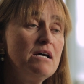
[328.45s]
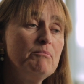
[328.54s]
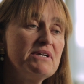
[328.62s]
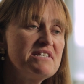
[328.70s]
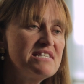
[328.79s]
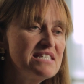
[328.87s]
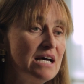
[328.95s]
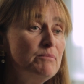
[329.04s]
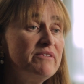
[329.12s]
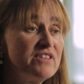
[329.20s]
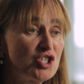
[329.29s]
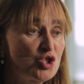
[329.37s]
But some
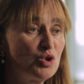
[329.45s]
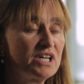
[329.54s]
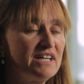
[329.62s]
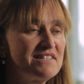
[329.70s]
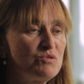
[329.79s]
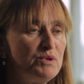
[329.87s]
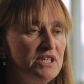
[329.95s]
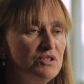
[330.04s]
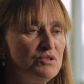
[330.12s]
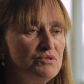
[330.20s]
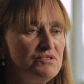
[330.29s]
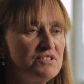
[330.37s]
of the shortcuts we
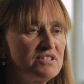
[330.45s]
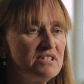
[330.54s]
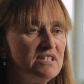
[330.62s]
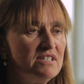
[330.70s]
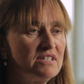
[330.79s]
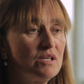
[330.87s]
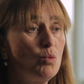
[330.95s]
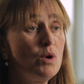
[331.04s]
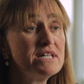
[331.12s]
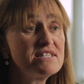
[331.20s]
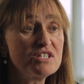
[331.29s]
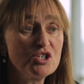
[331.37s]
use, the
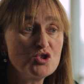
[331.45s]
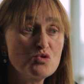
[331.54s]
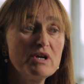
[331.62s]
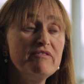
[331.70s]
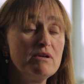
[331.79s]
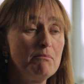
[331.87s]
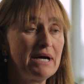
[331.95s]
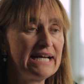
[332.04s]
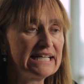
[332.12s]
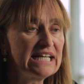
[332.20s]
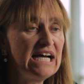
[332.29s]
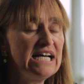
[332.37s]
ones that are driven by
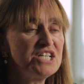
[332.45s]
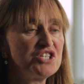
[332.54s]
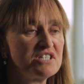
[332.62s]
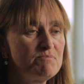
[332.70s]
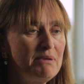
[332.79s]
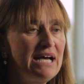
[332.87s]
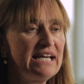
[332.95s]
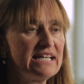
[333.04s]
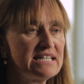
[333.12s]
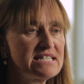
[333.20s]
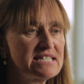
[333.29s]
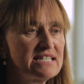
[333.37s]
unconscious
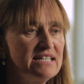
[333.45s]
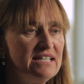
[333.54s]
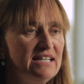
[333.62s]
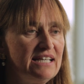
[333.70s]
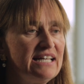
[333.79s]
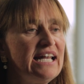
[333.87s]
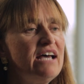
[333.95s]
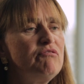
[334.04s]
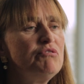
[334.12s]
bias, can have